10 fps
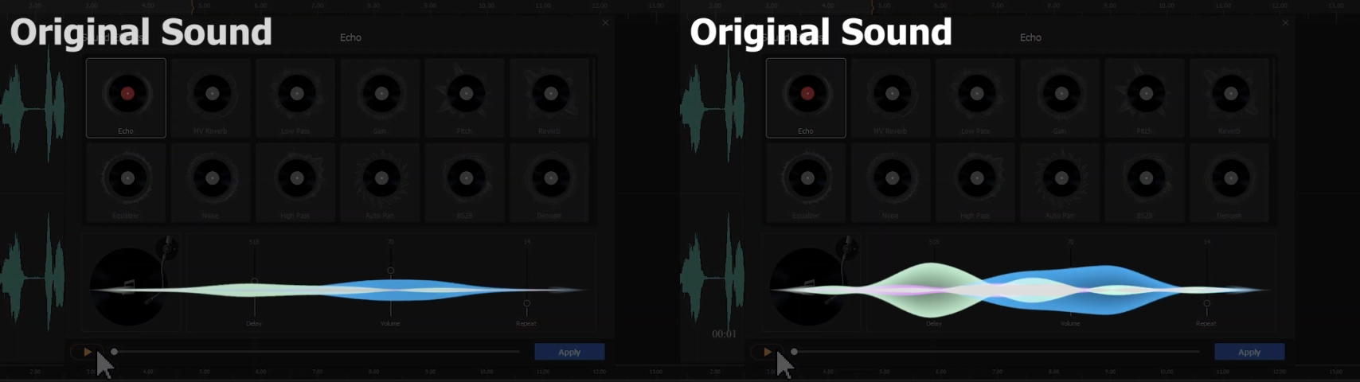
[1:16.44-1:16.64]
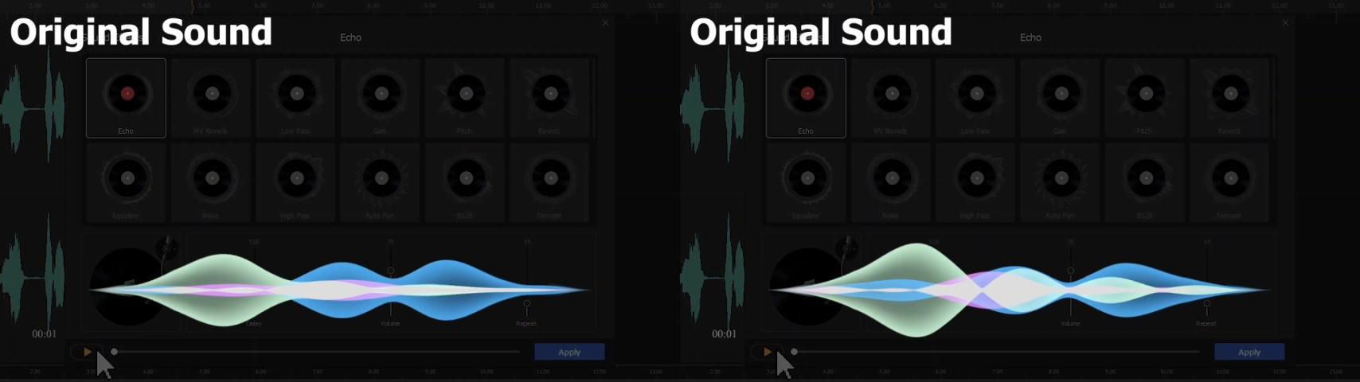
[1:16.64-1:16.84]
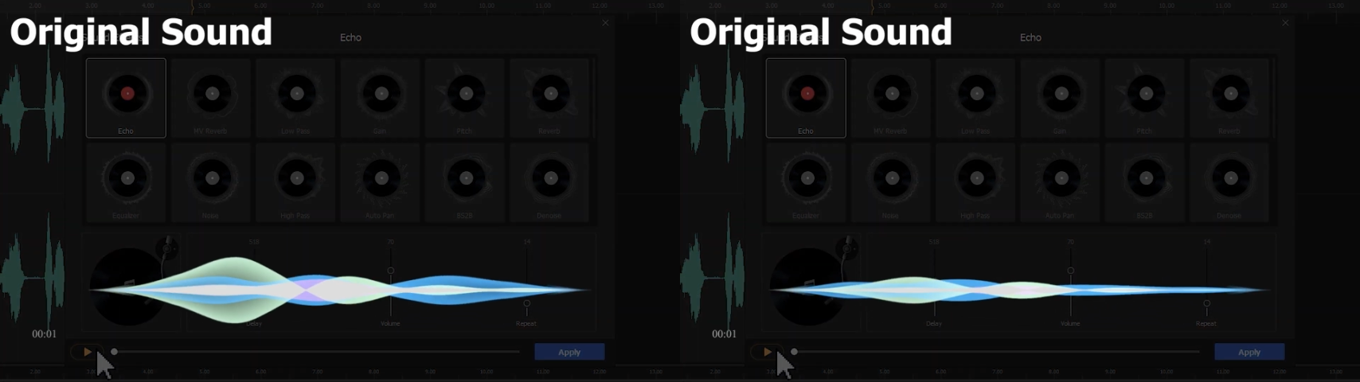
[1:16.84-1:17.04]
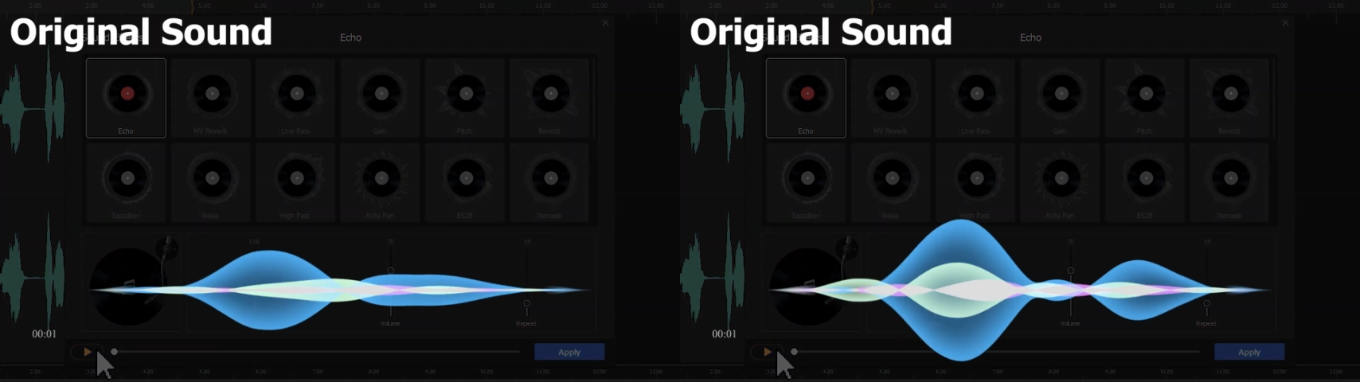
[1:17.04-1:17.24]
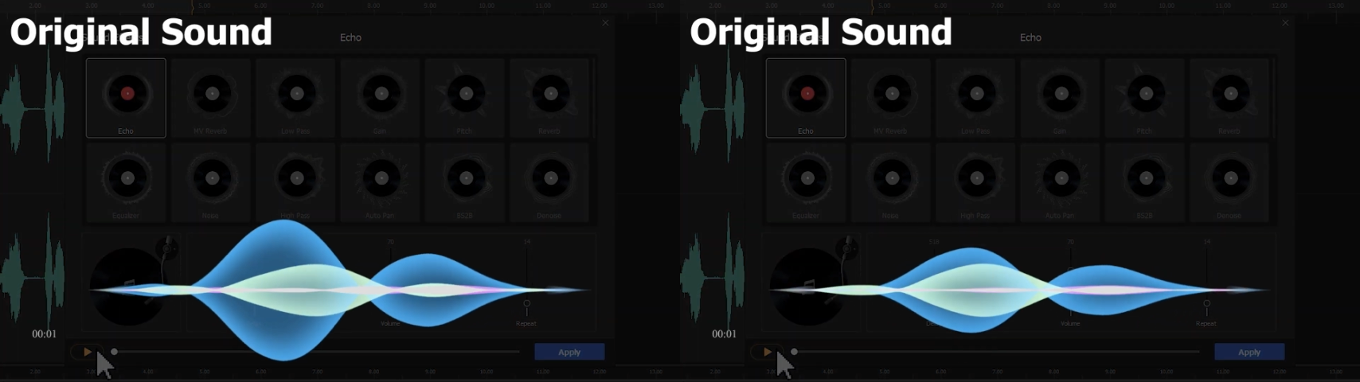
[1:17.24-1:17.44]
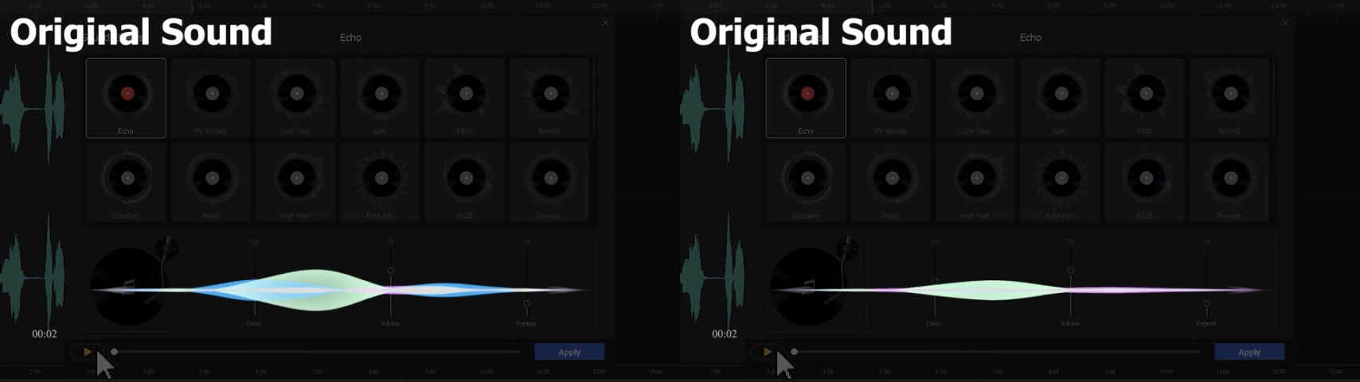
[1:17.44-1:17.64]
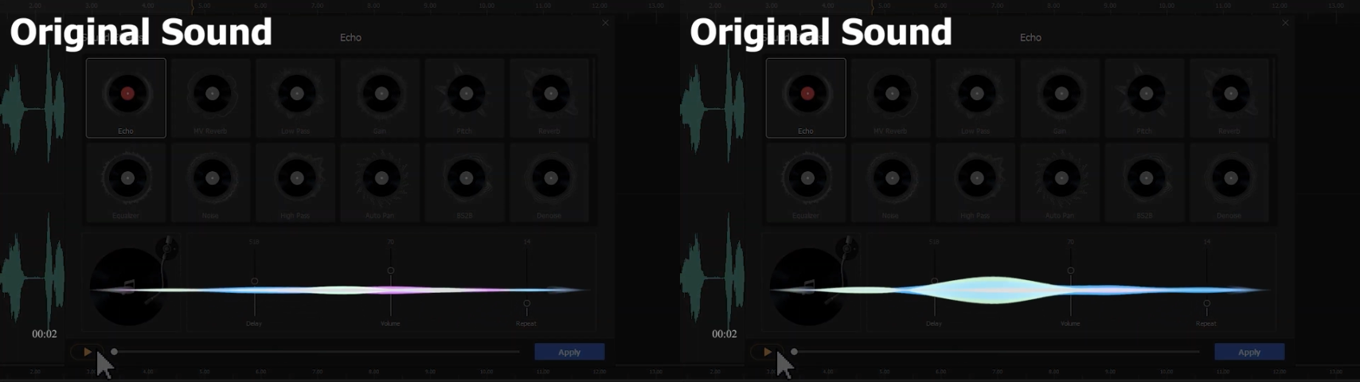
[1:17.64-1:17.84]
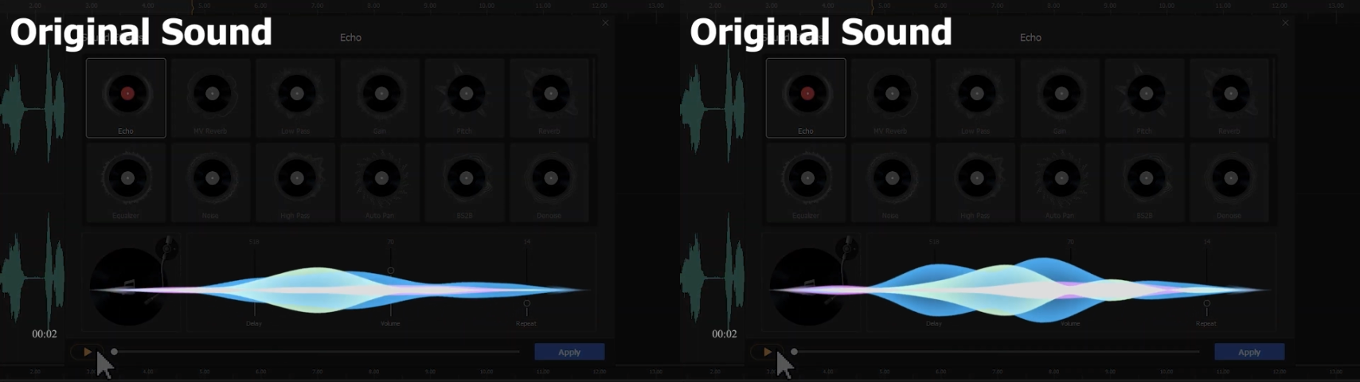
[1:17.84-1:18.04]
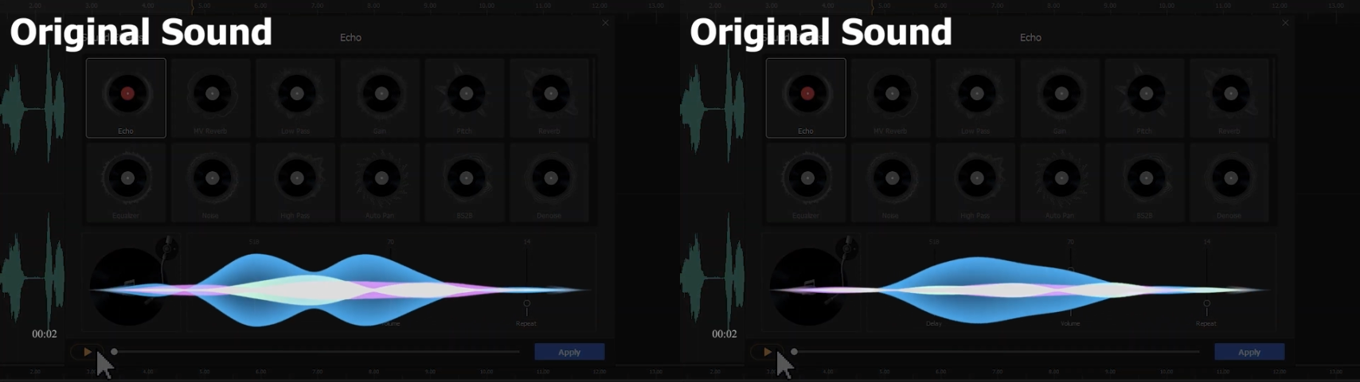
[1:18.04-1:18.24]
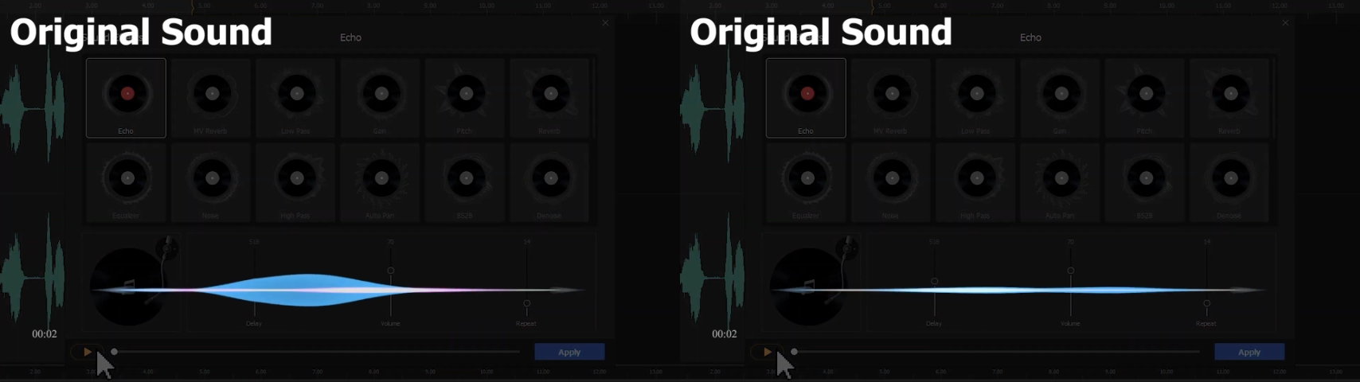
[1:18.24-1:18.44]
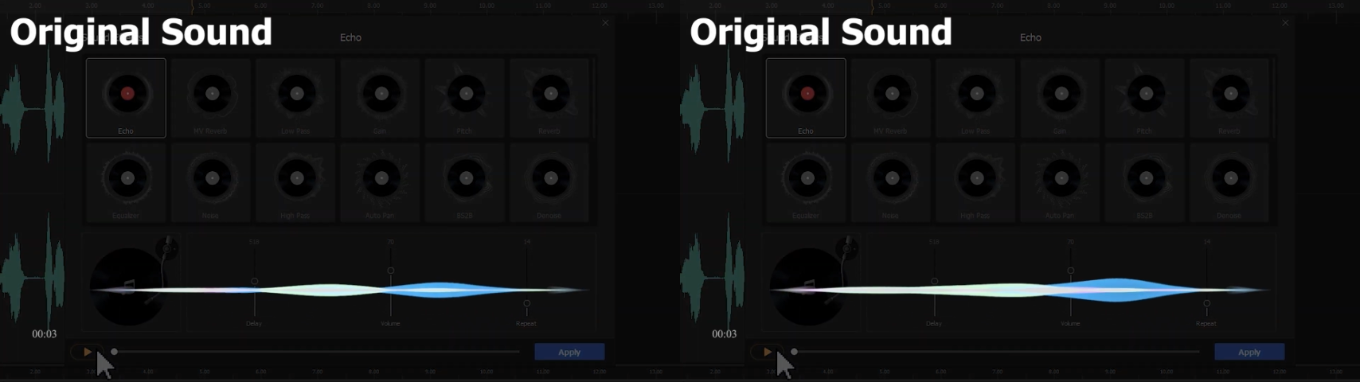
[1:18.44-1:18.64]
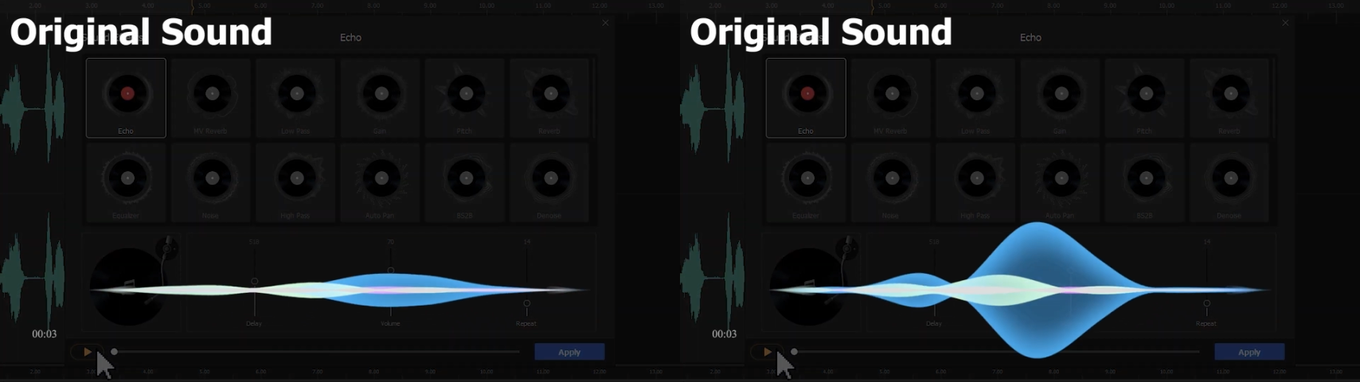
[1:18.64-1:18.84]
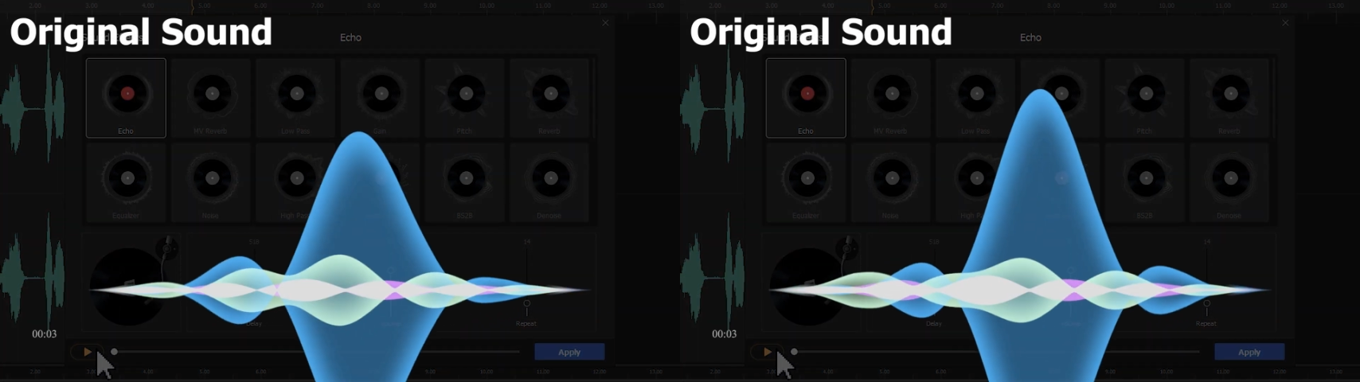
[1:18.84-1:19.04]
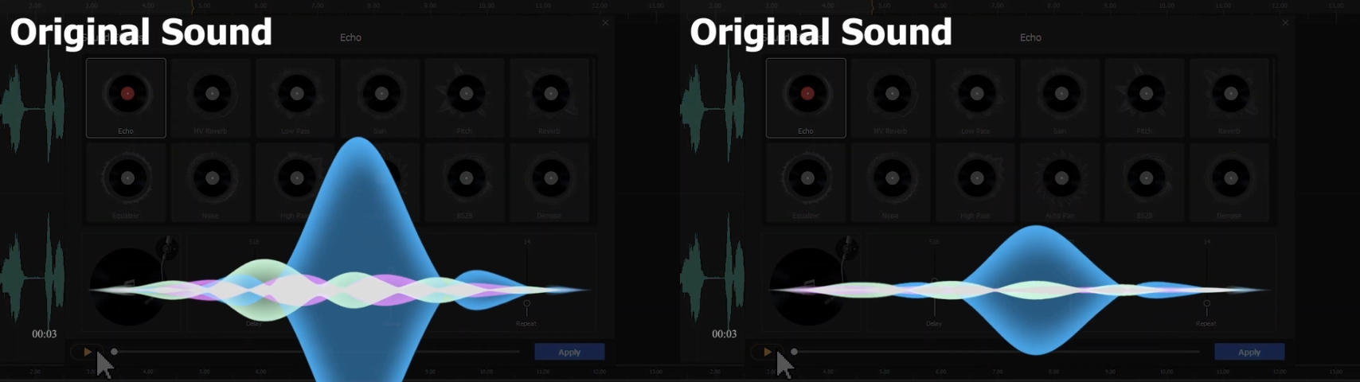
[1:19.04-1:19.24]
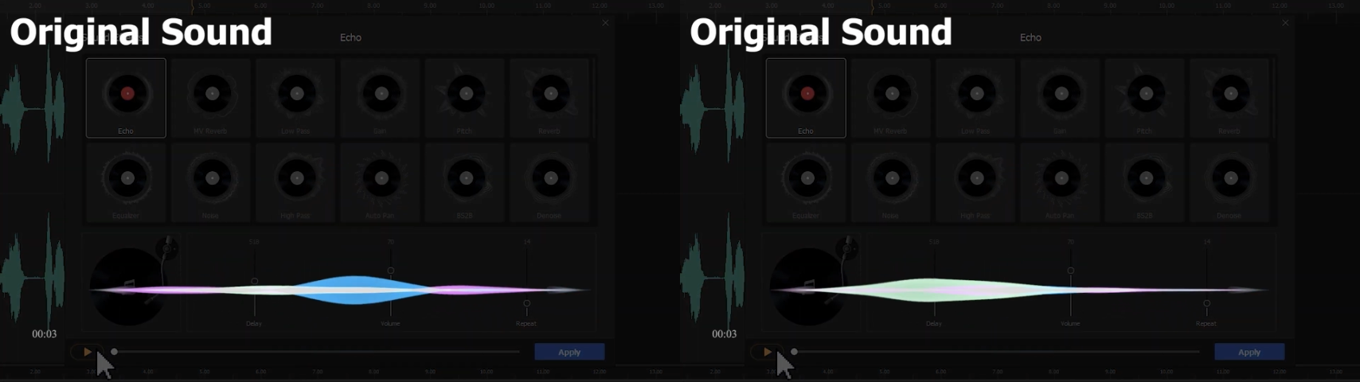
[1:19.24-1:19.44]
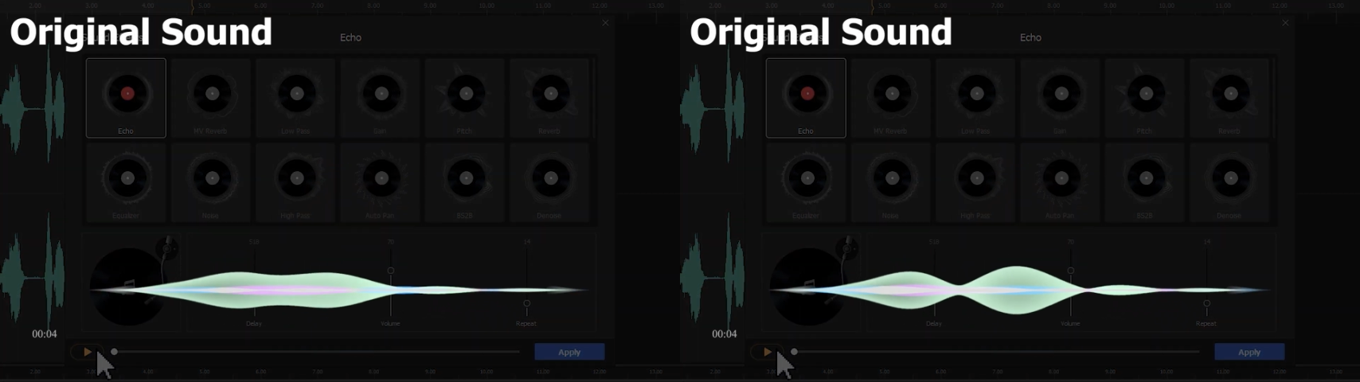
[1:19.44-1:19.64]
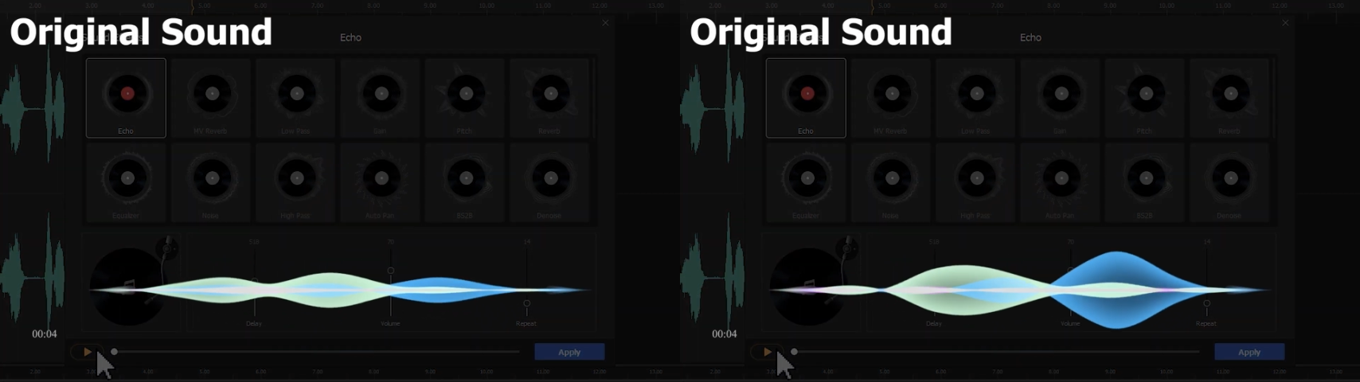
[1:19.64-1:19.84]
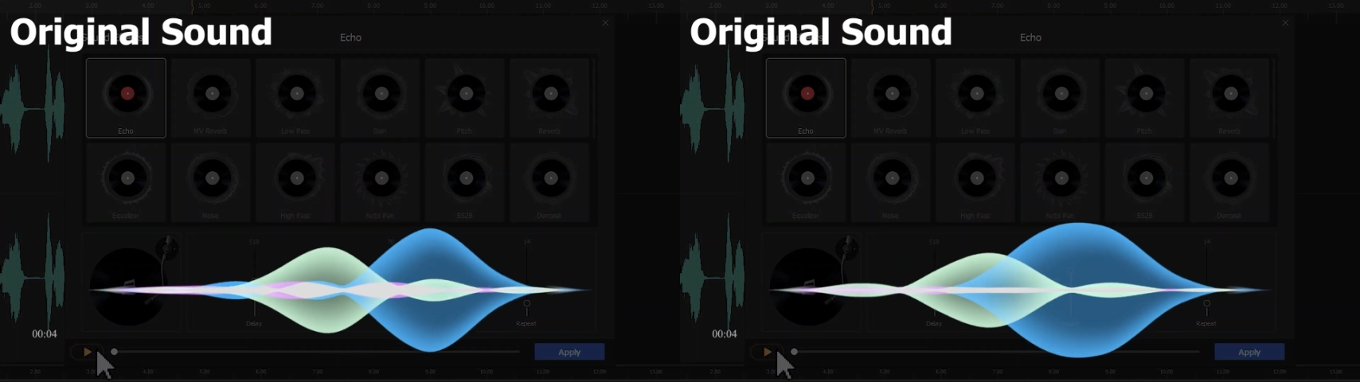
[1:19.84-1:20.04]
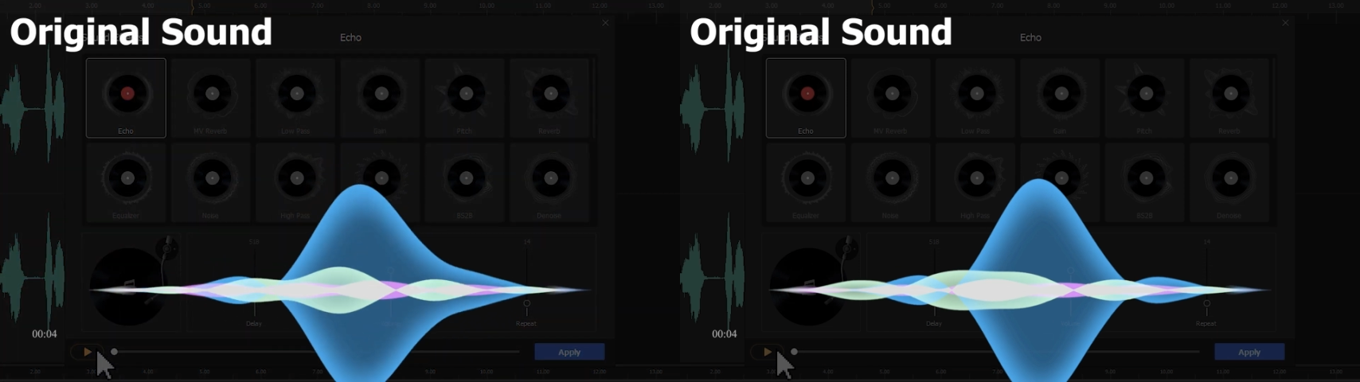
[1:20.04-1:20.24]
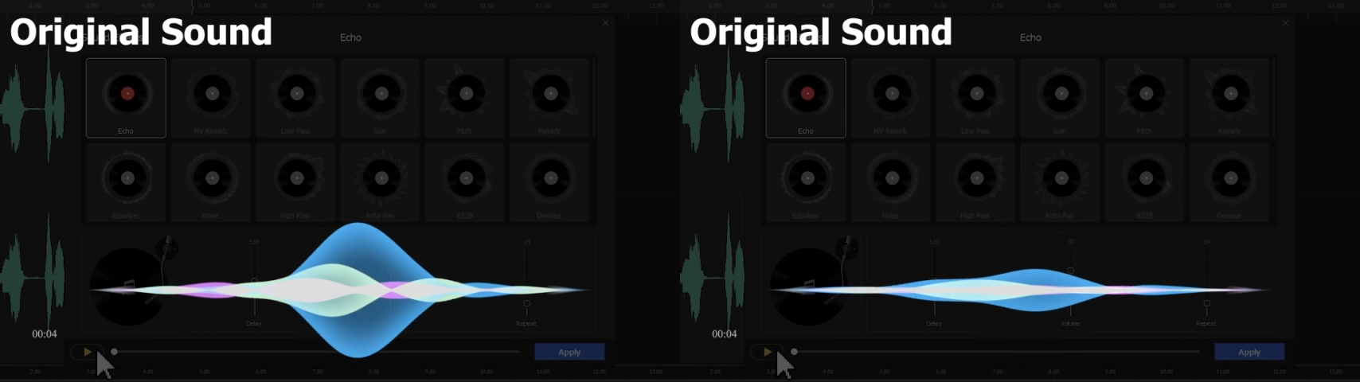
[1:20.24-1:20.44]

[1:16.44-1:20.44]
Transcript: [unreadable: no face in view]